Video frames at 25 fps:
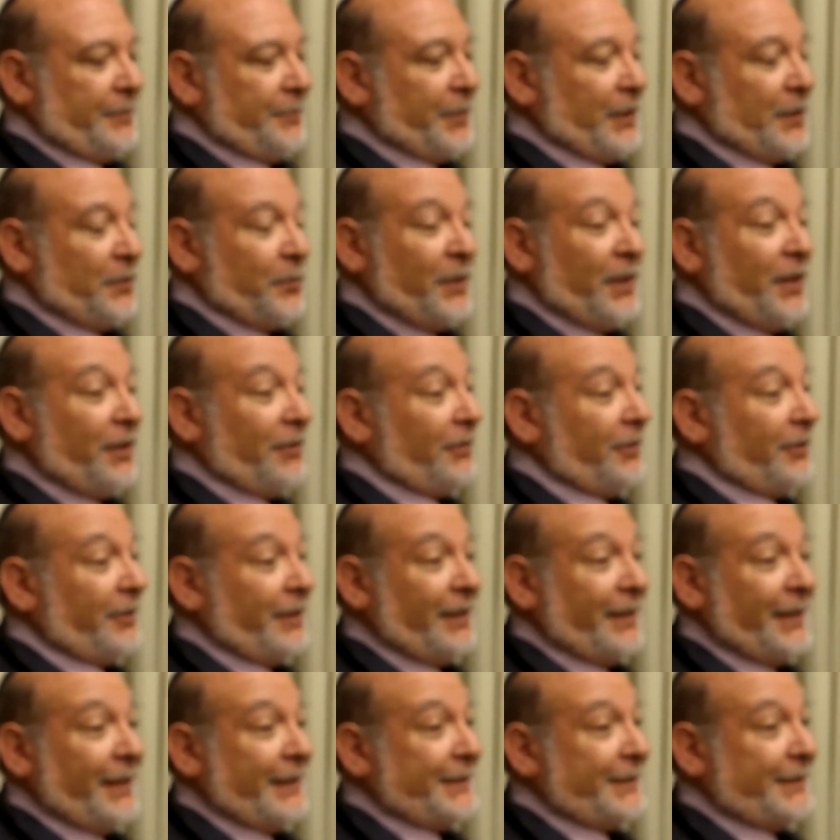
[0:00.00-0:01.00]
But we don't learn
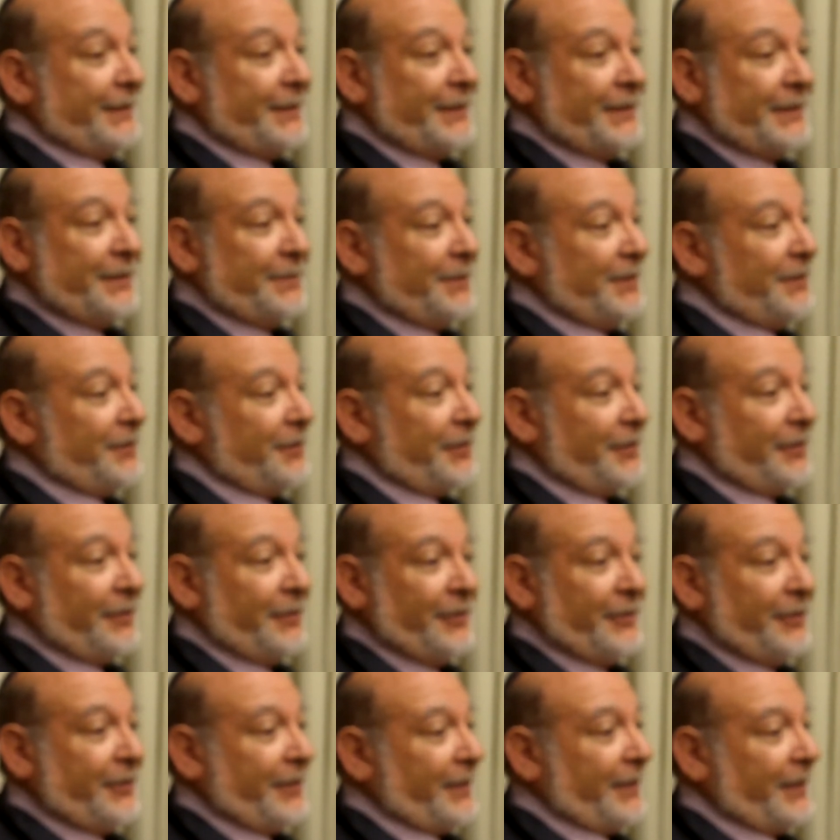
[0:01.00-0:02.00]
our lessons. We don't
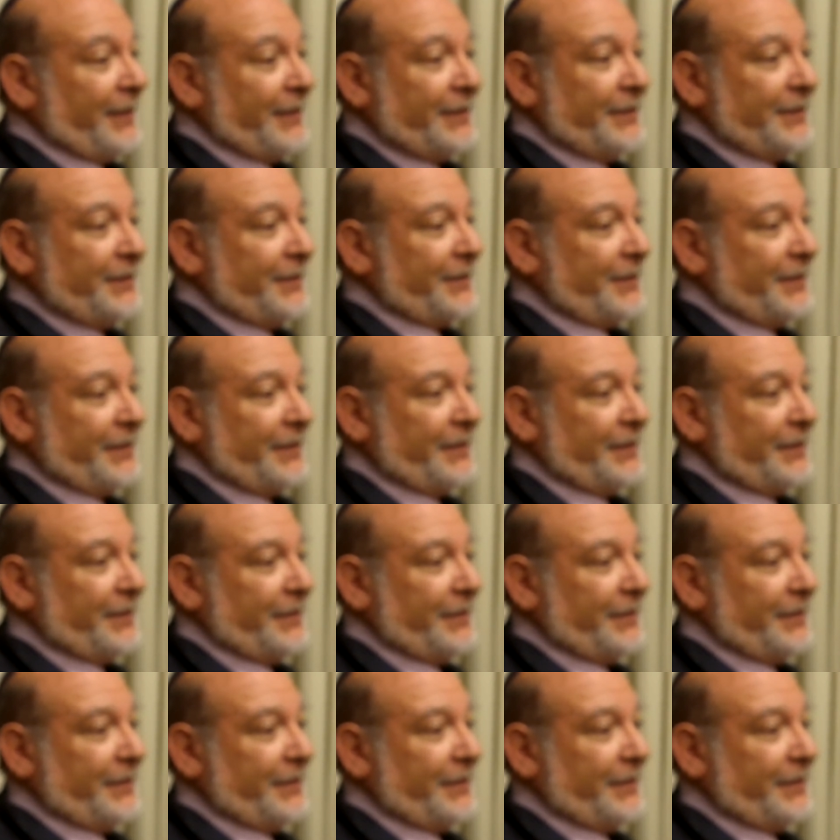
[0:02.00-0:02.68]
learn our lessons.